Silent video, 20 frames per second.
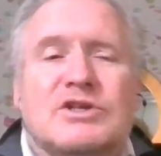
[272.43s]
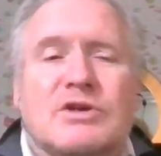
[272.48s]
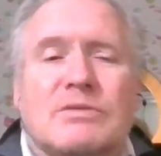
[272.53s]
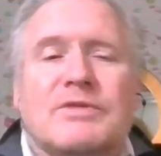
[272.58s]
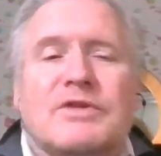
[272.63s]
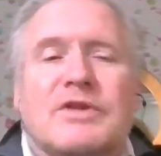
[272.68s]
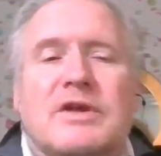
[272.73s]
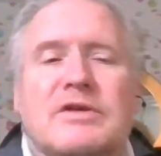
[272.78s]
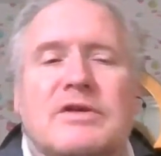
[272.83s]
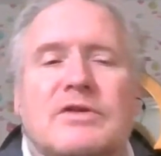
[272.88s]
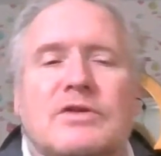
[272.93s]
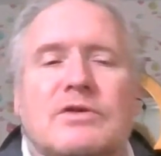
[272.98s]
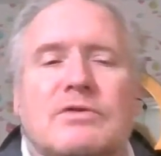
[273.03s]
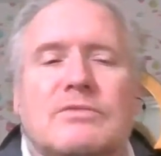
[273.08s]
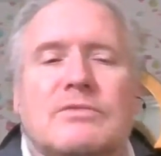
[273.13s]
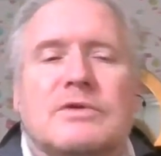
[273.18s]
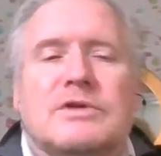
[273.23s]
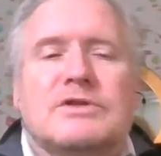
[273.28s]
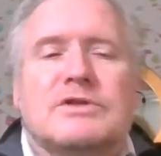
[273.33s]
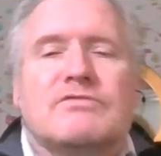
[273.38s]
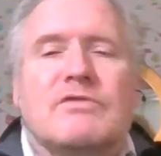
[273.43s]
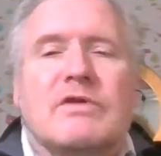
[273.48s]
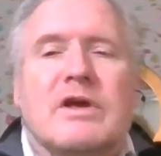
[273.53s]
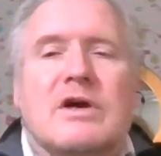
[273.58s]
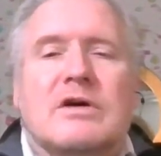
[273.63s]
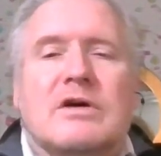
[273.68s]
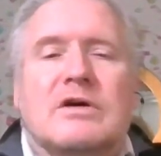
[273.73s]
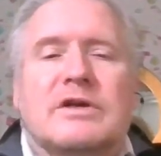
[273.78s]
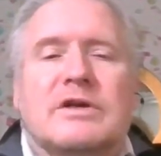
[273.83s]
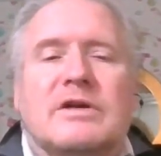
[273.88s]
something that was
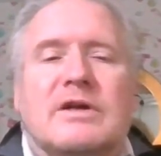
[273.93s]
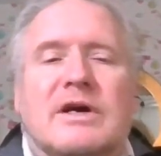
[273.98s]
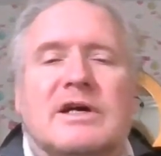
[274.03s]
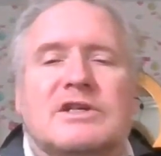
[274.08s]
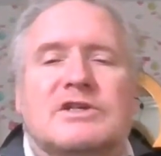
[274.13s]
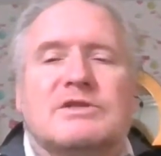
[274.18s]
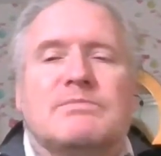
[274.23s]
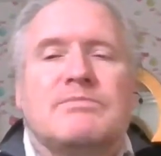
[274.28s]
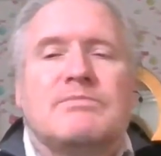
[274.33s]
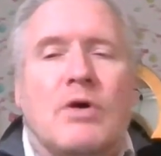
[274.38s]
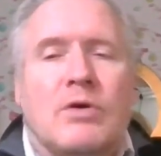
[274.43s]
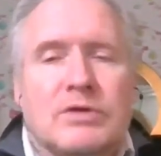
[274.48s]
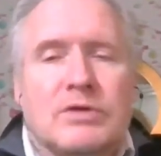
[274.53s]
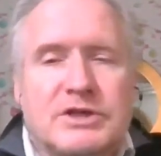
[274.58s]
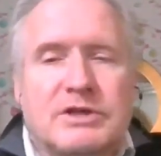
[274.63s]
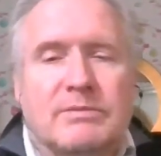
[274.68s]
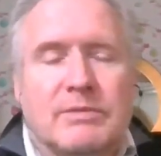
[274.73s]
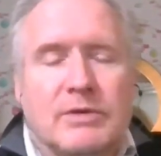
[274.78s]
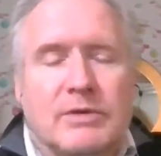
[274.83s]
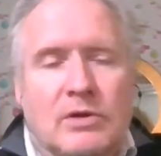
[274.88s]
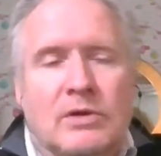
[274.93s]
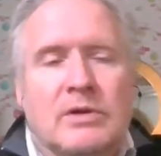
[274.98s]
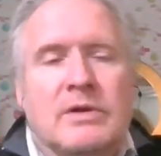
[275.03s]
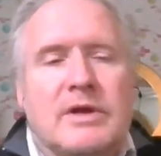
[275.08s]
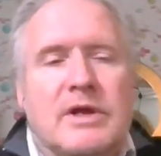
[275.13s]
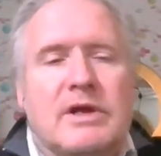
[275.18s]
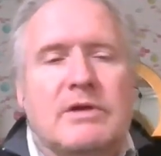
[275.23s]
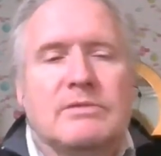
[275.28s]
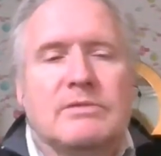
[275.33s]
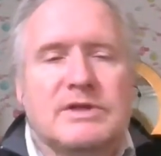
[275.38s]
regarded as
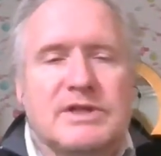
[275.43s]
possible.